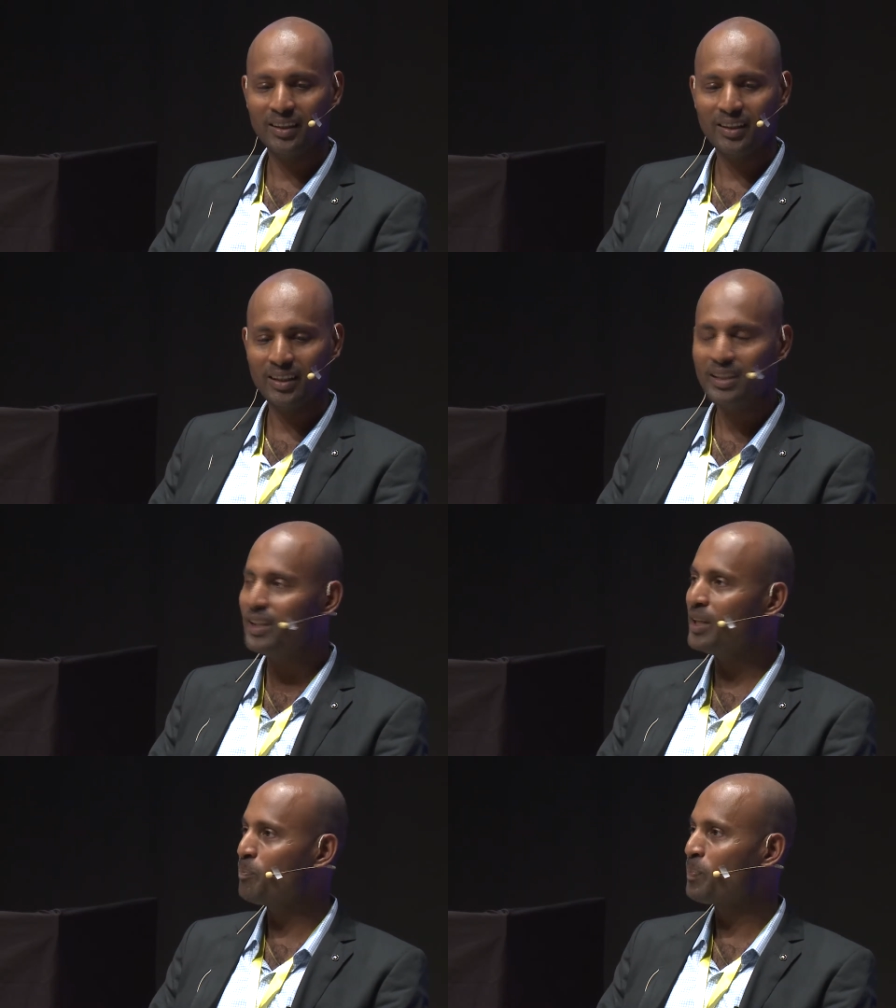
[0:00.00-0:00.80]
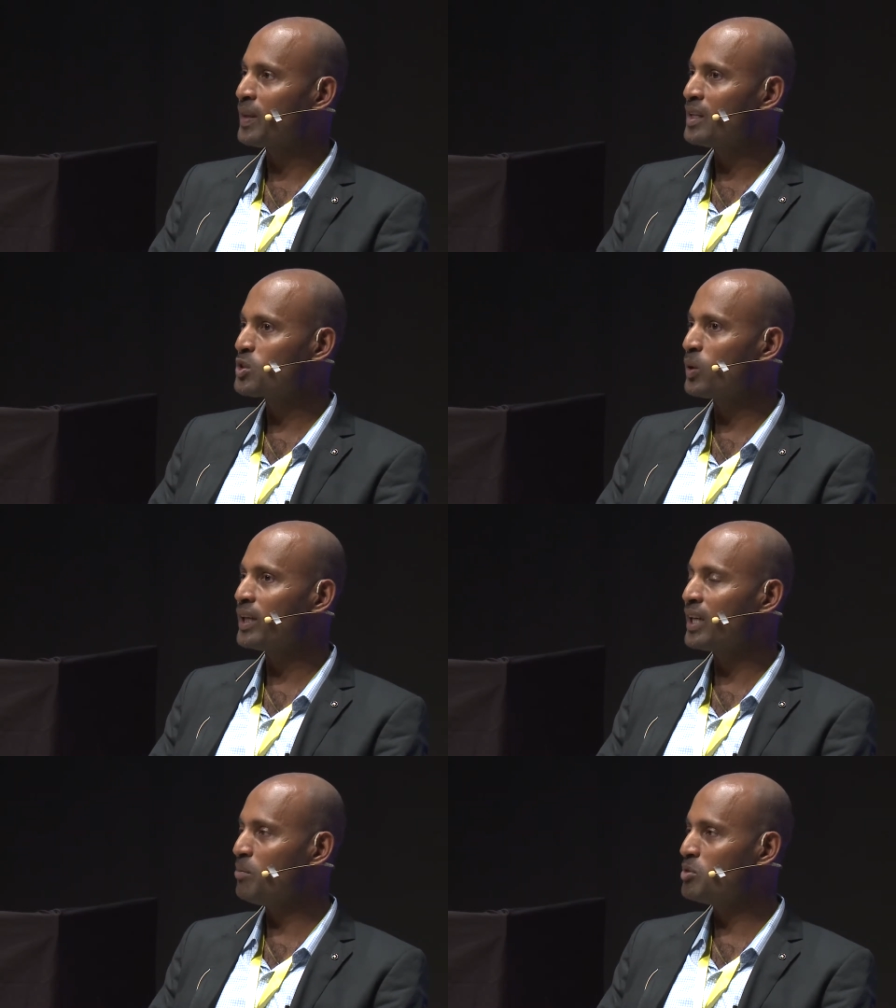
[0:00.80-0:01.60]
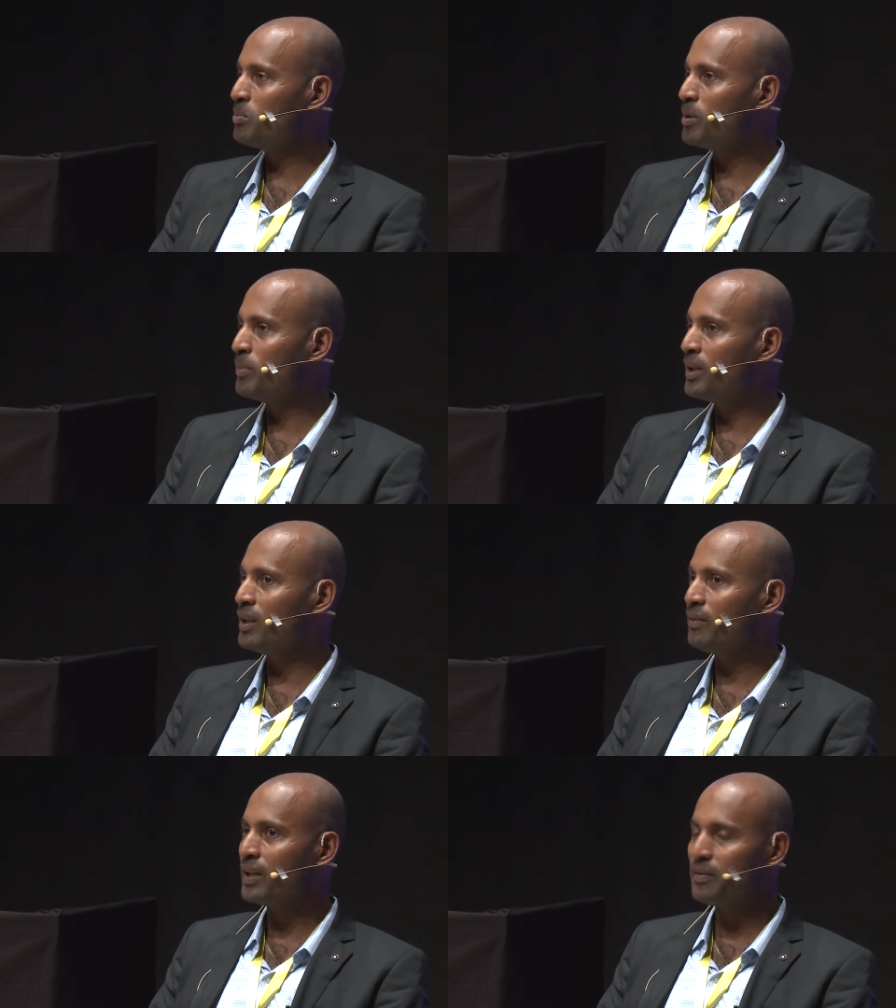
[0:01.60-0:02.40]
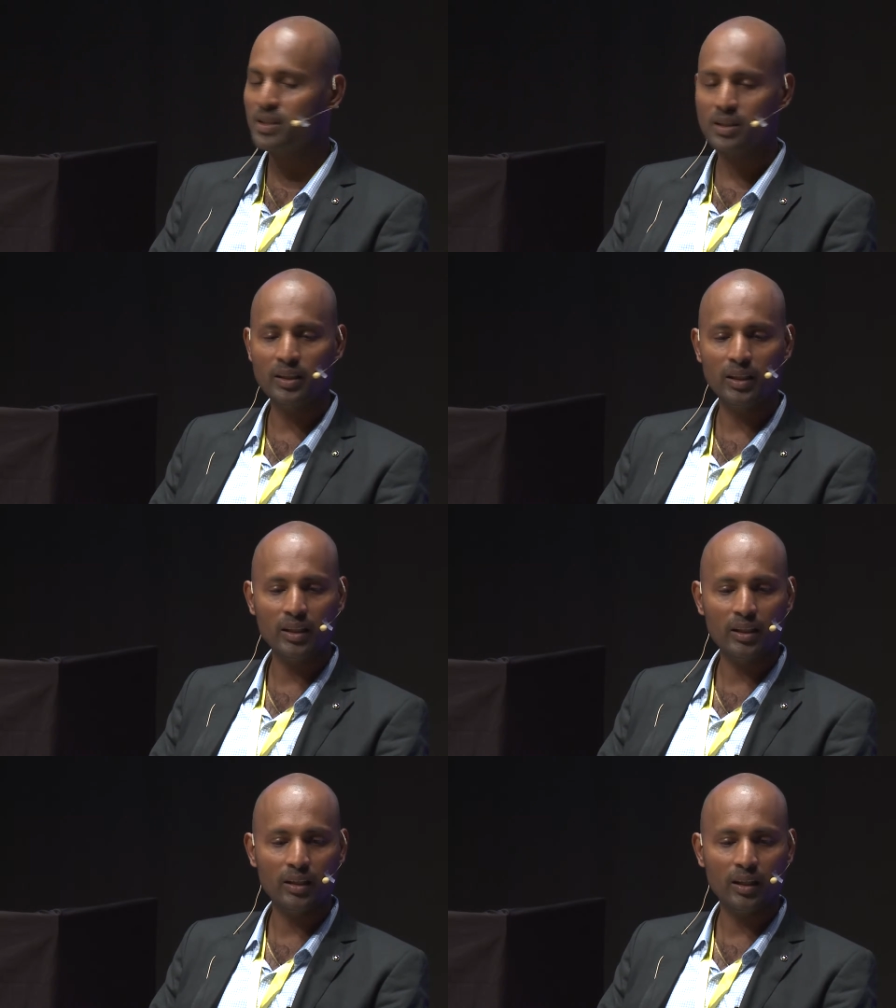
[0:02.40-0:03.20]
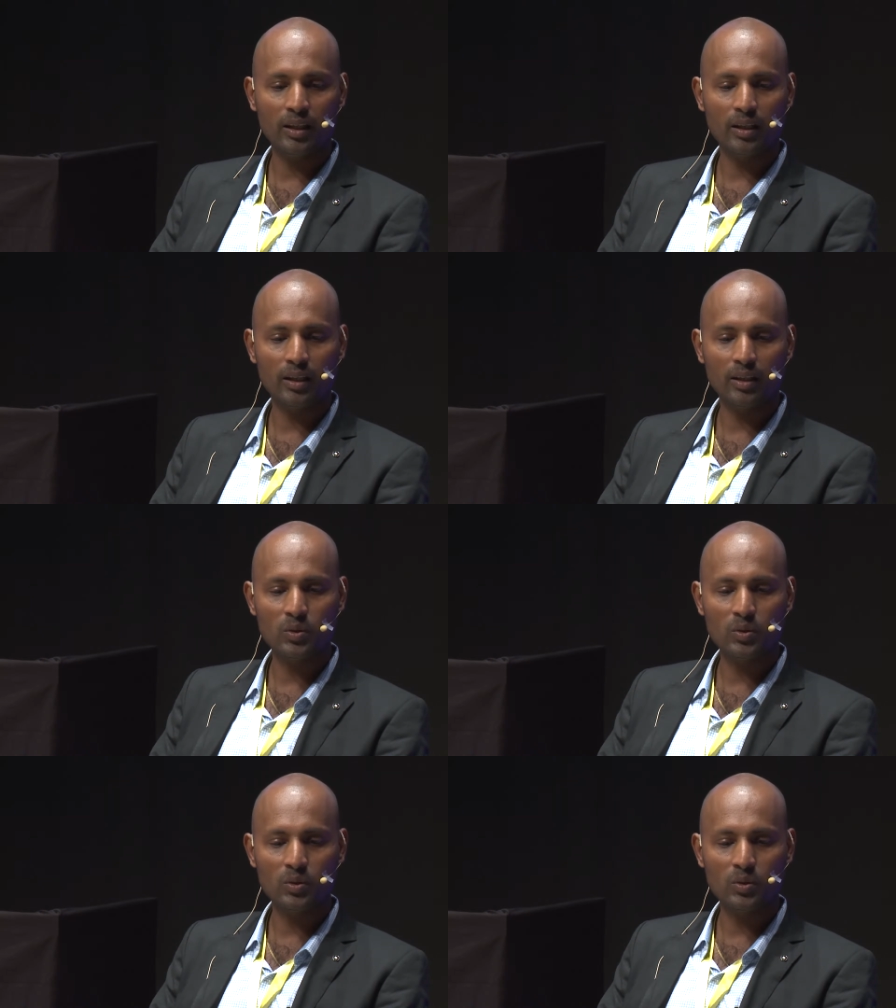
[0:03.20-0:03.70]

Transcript: India. So I came to Bombay when I was 13, and I